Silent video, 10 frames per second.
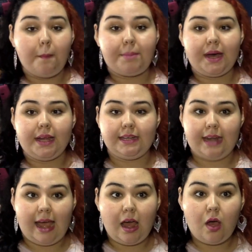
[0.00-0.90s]
But
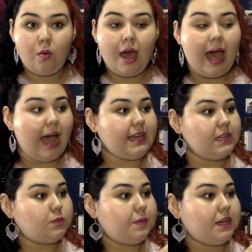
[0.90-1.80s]
now, I
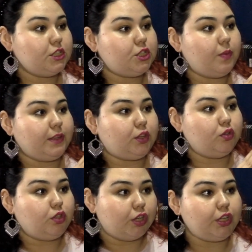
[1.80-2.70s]
guess because she went
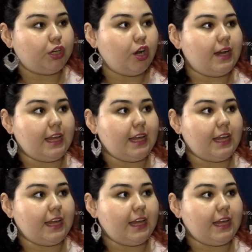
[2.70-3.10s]
through Good Girl,